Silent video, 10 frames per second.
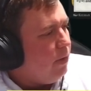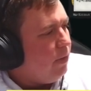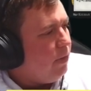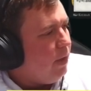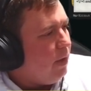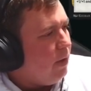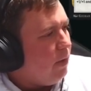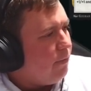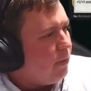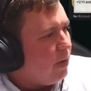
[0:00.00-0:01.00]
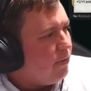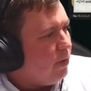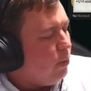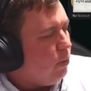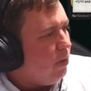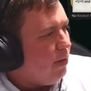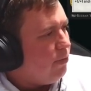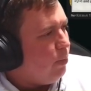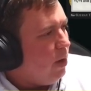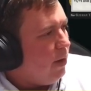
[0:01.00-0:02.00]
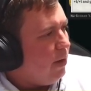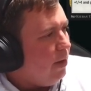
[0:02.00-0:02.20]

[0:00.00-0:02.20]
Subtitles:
the Phyrexia All-is-One